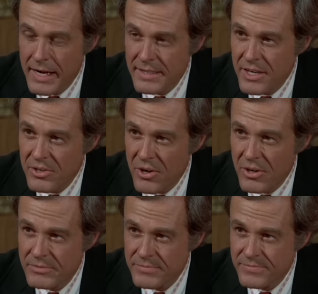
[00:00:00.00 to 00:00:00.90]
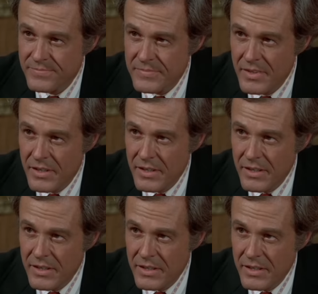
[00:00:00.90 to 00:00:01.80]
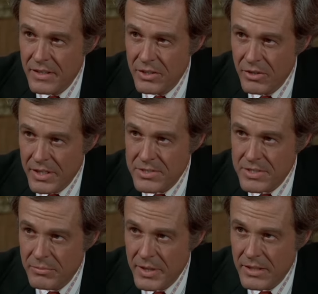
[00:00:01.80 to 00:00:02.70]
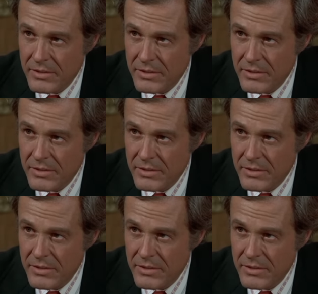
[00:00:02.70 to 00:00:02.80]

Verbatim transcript: Not at all. You're an interesting man,